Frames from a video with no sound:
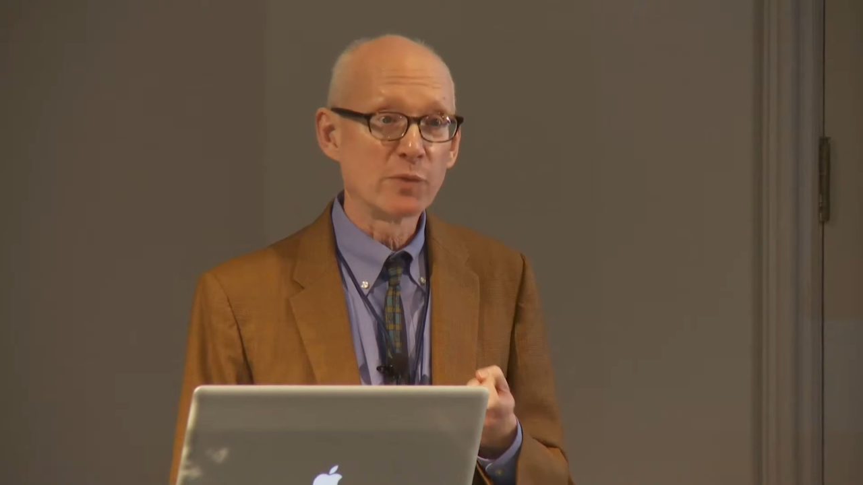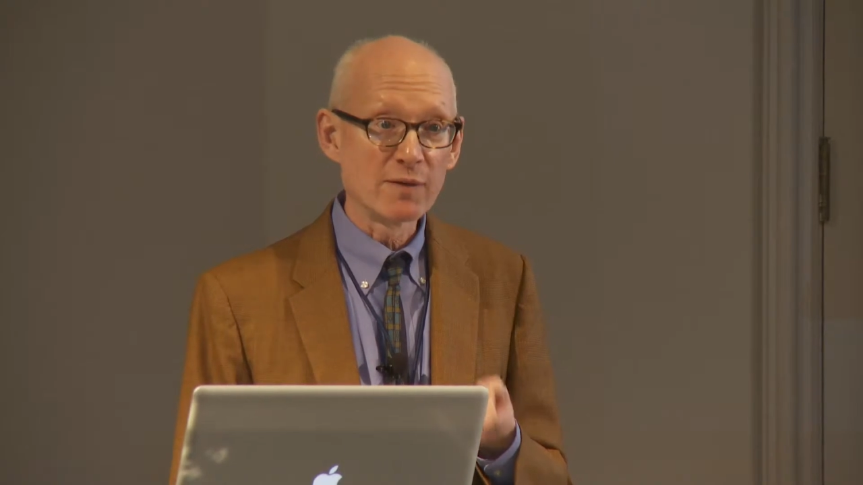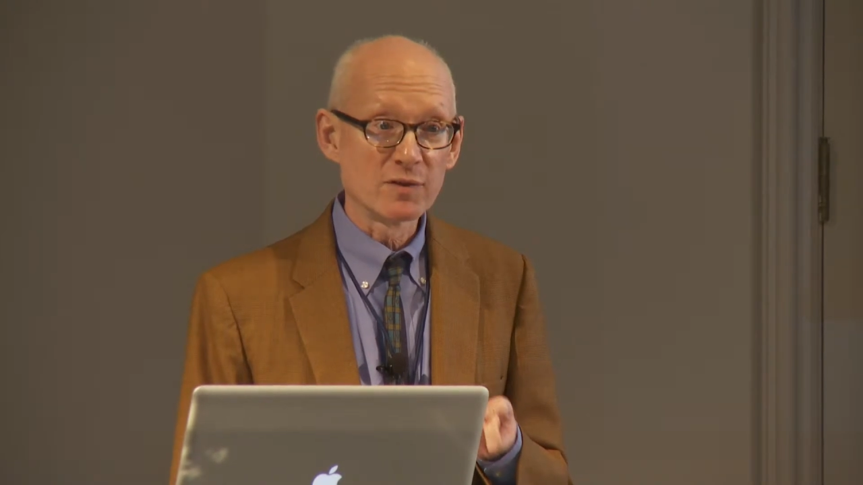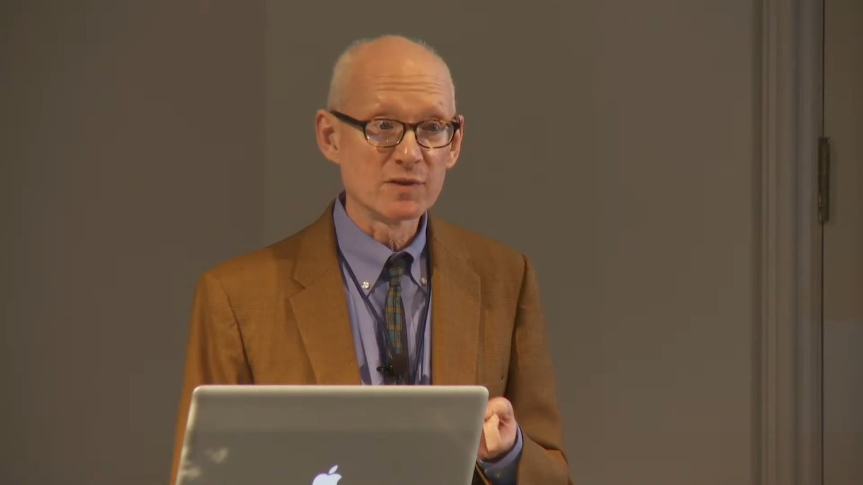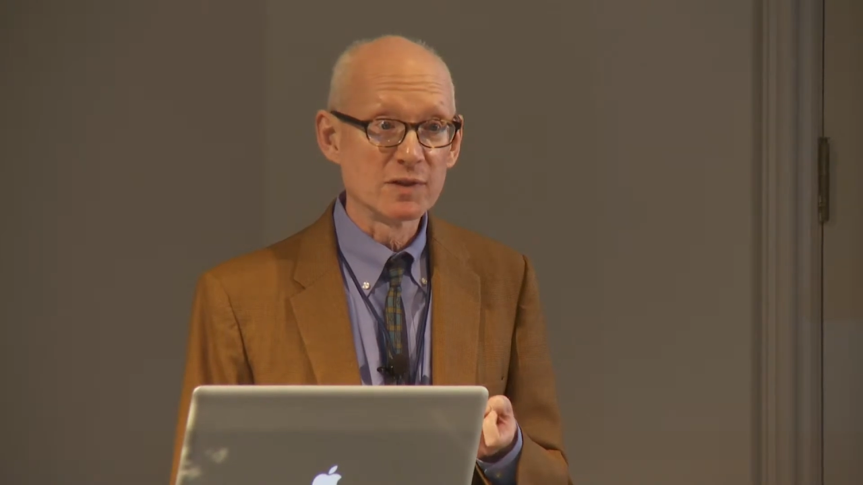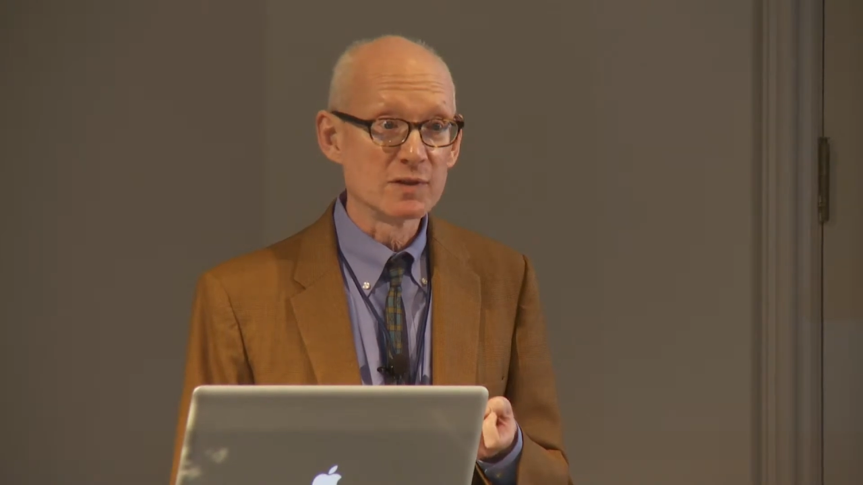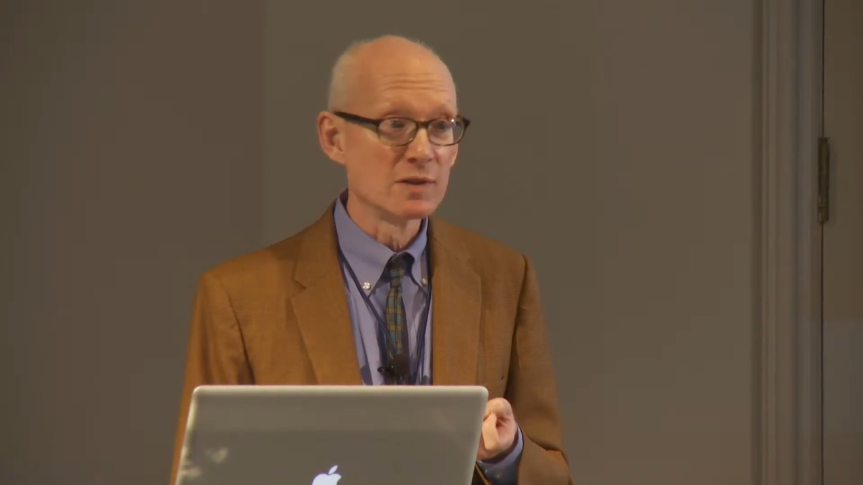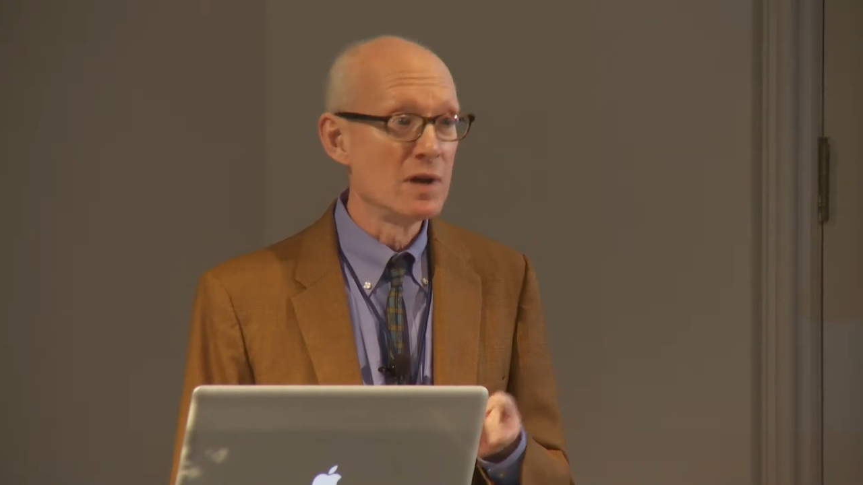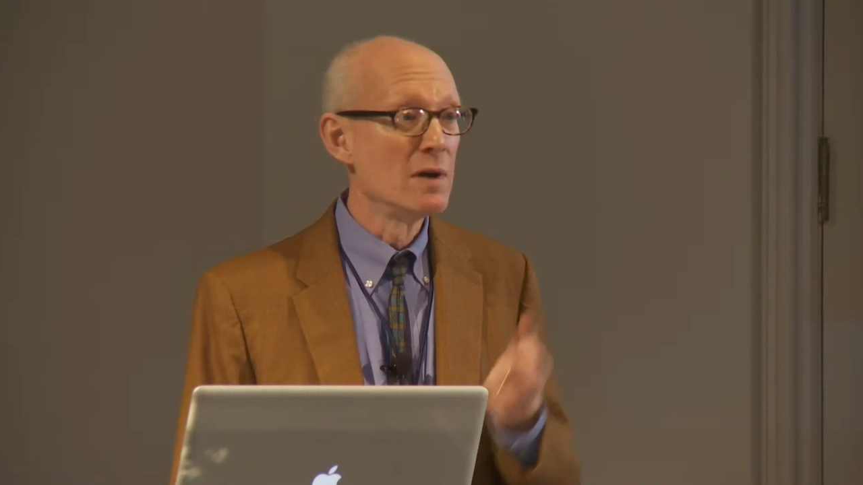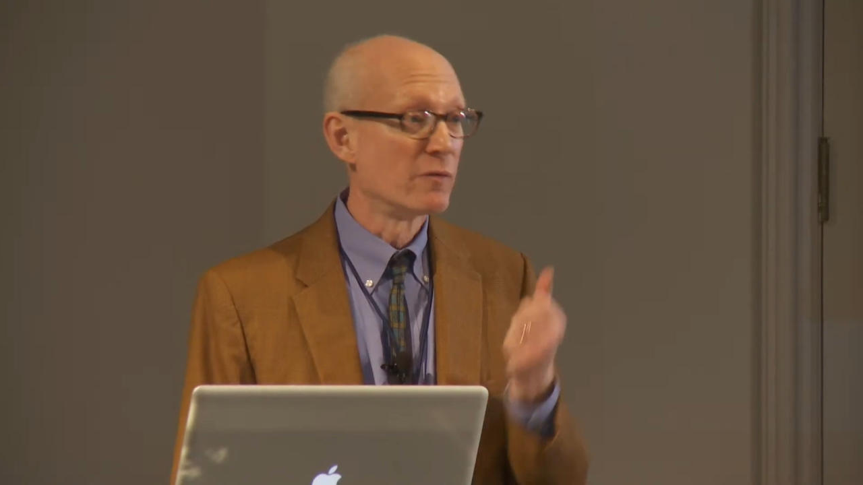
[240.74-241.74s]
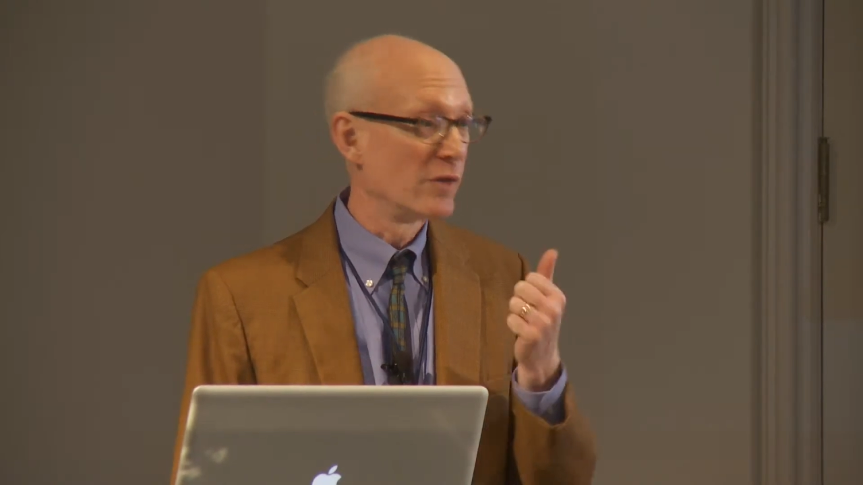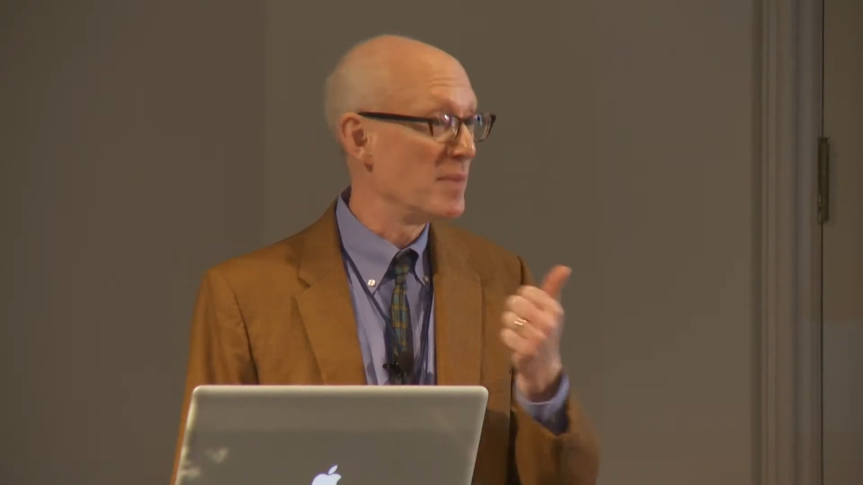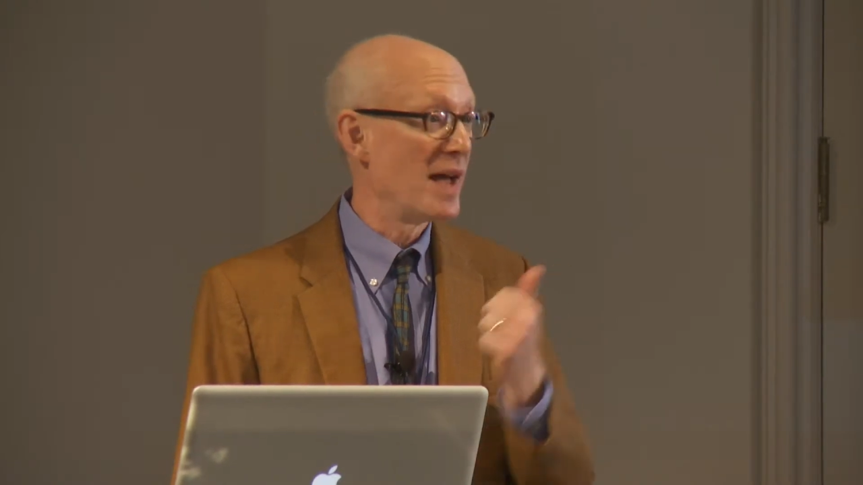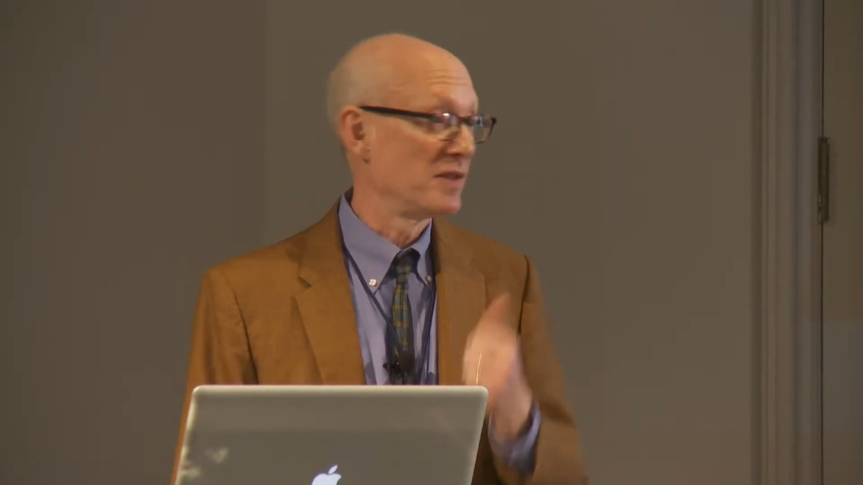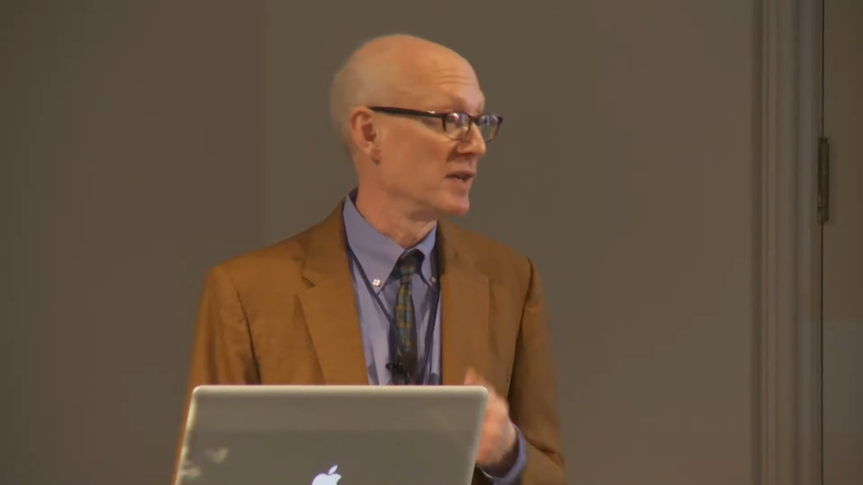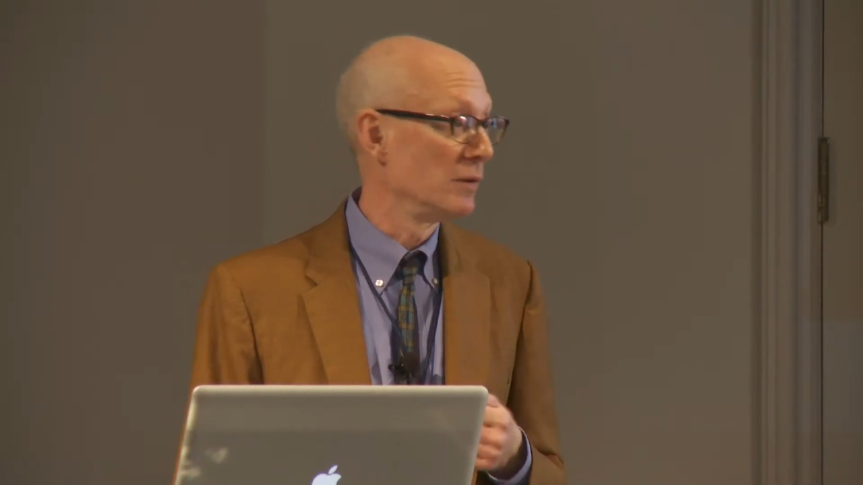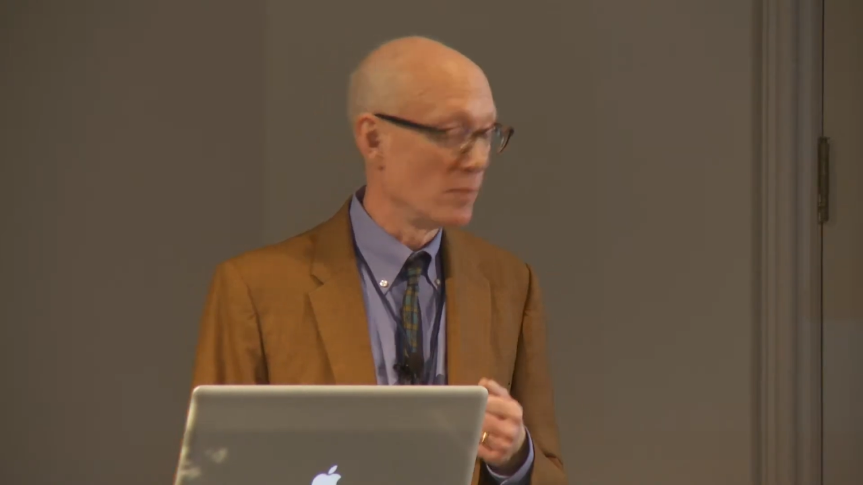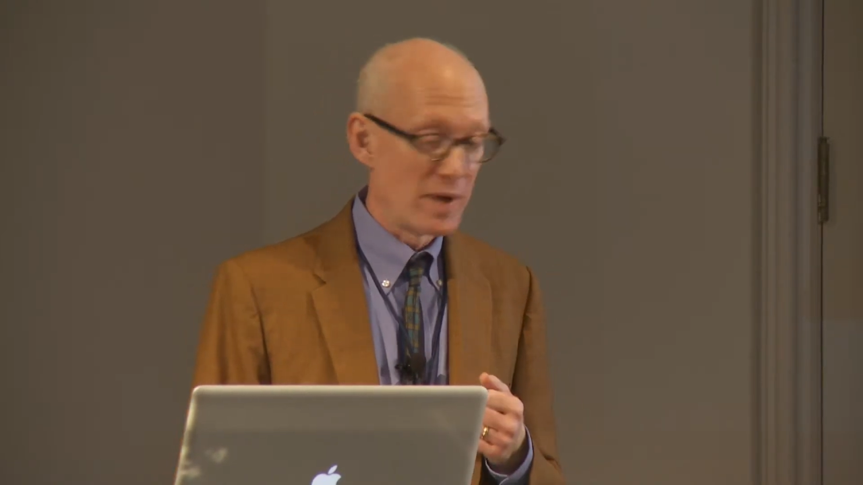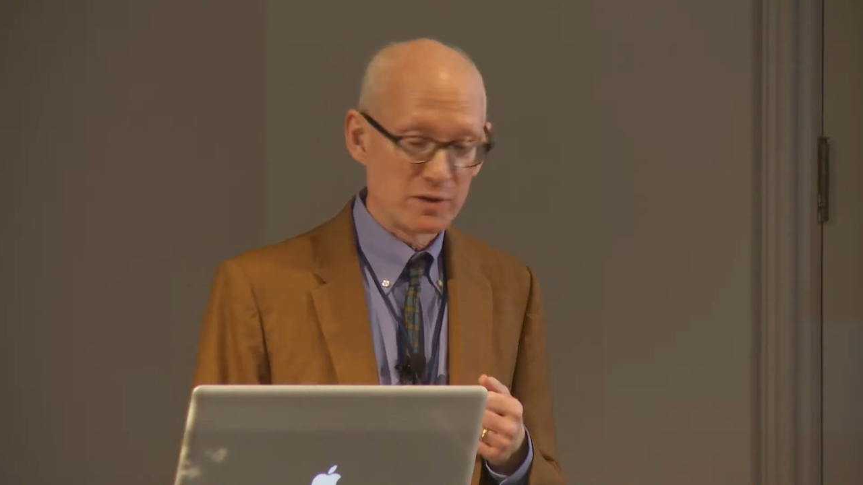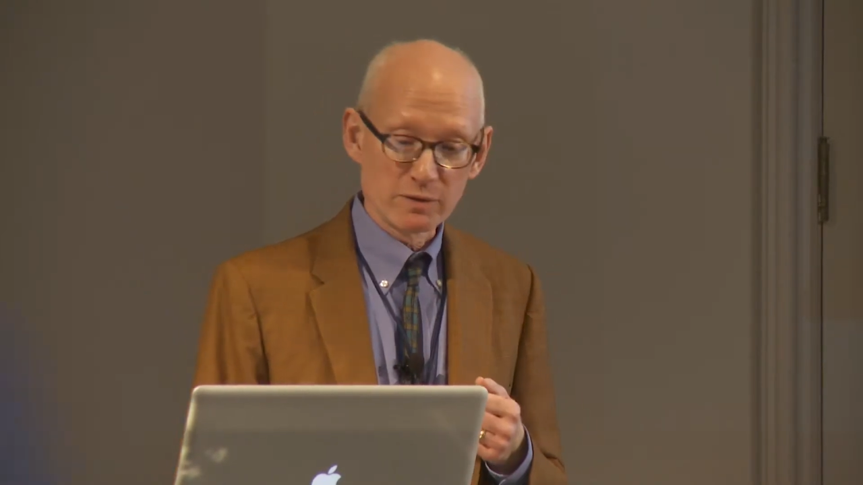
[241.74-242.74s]
preferences from that single
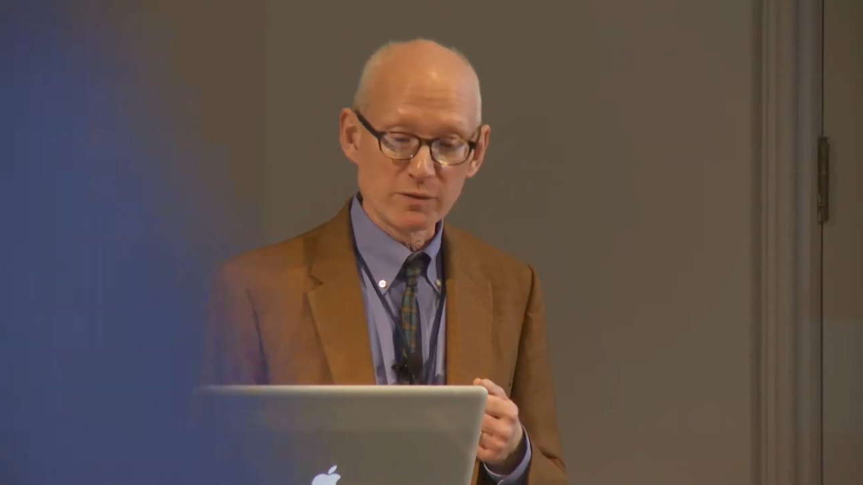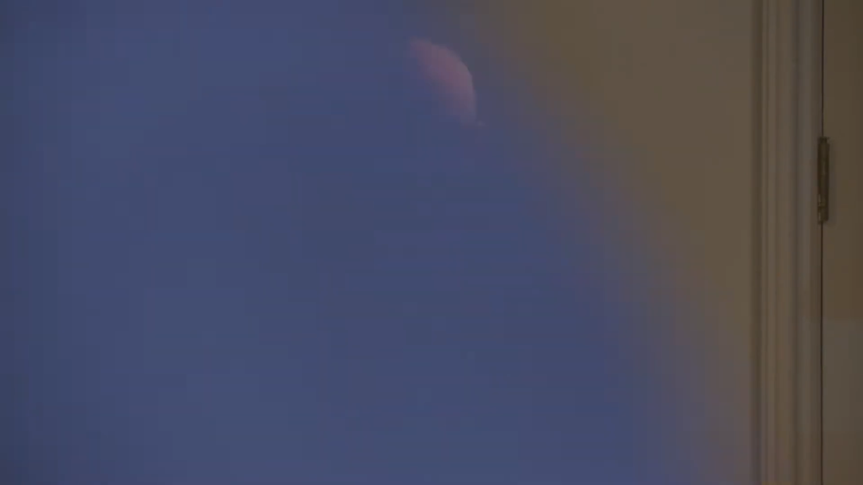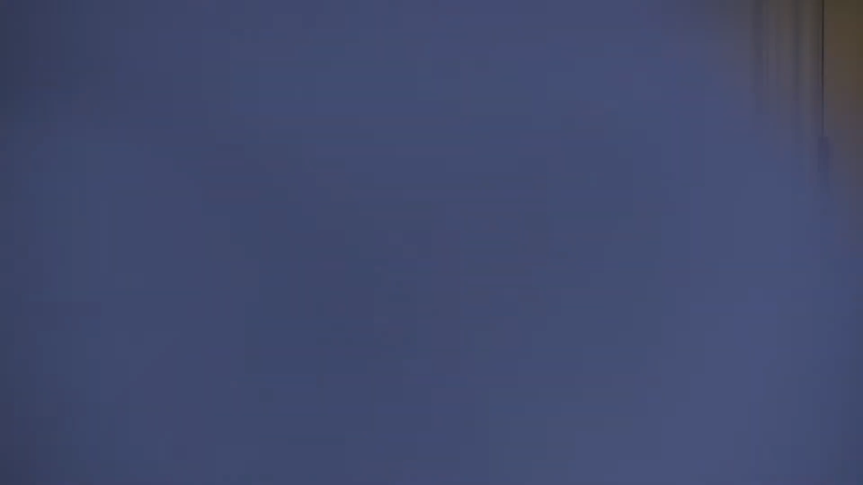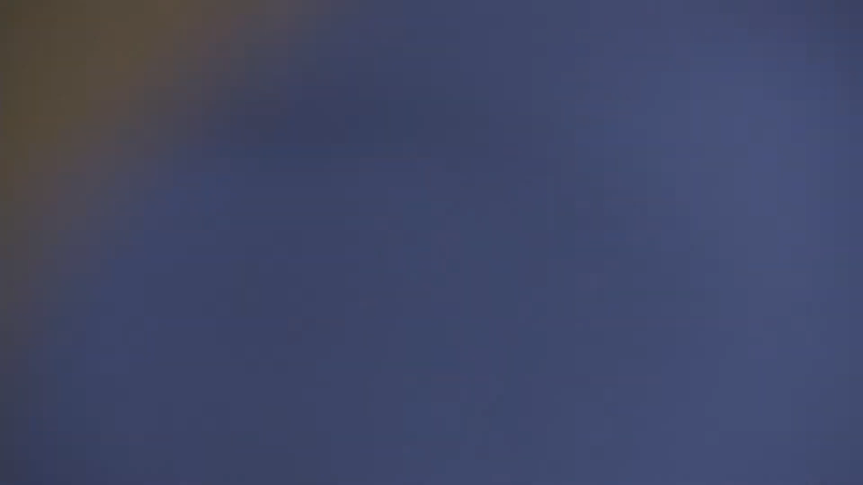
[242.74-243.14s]
measure of crowd